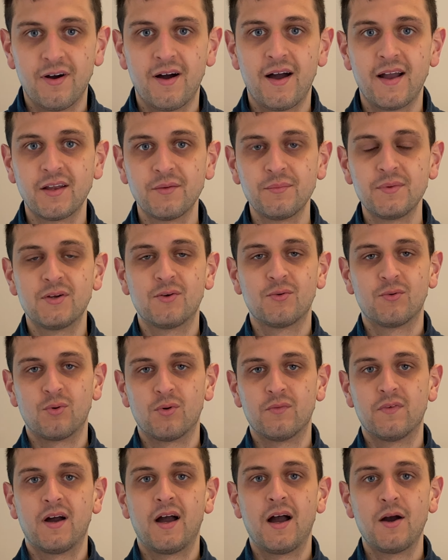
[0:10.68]
I'm going to be going
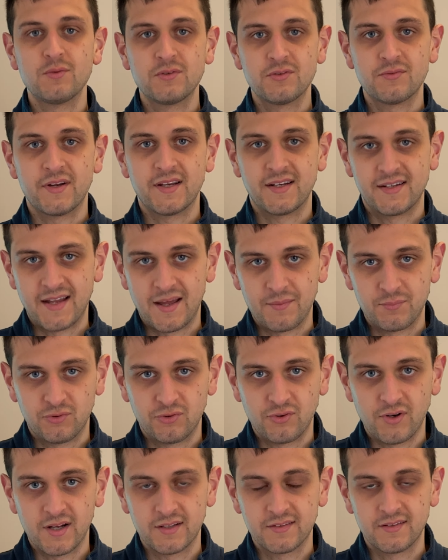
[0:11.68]
over how to write an
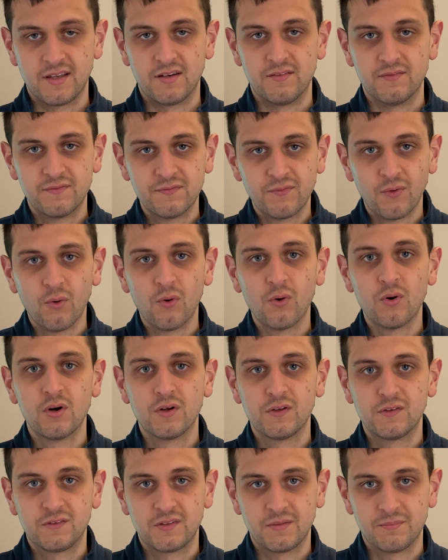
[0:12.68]
abstract in 4
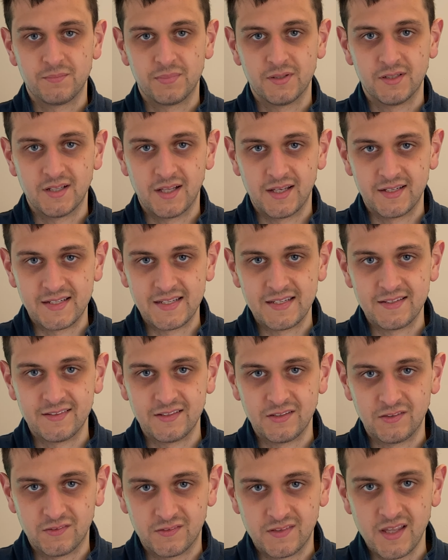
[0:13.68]
simple and easy
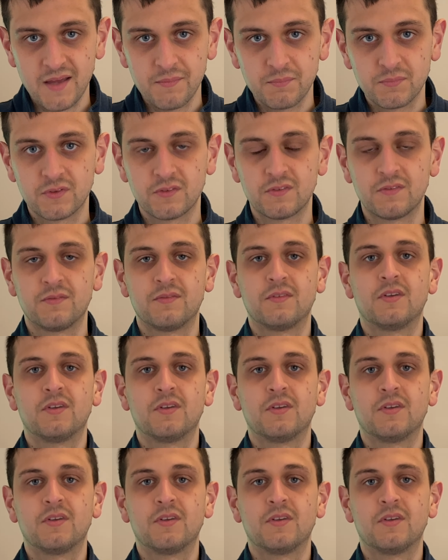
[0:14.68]
steps.